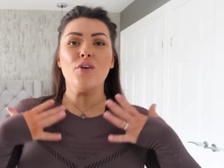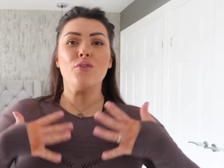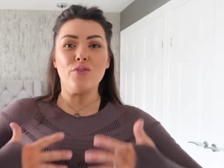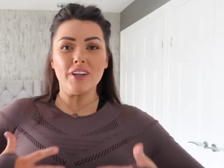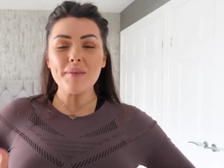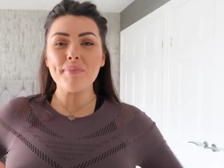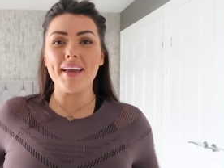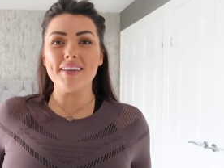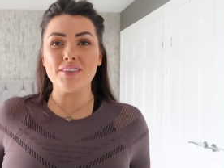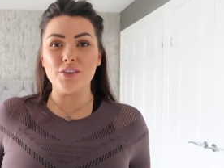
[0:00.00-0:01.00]
really
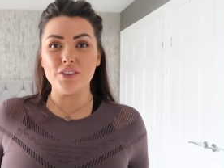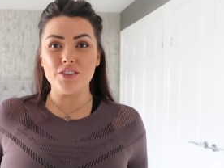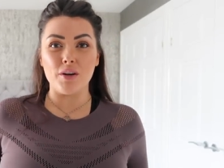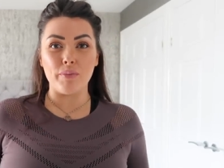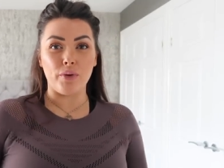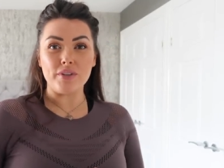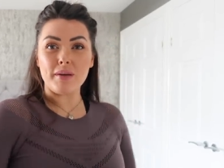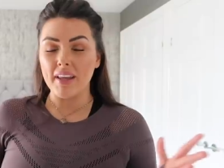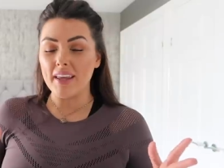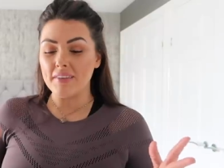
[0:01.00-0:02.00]
painted onto your body
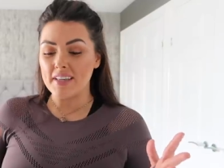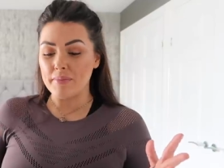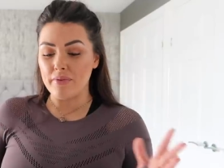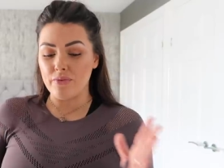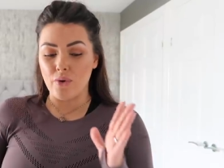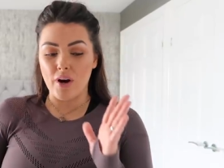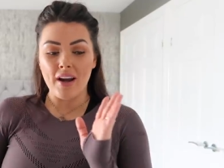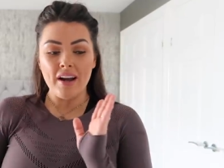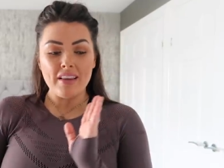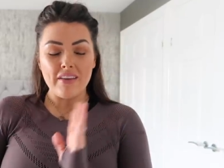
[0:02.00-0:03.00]
but like I've said before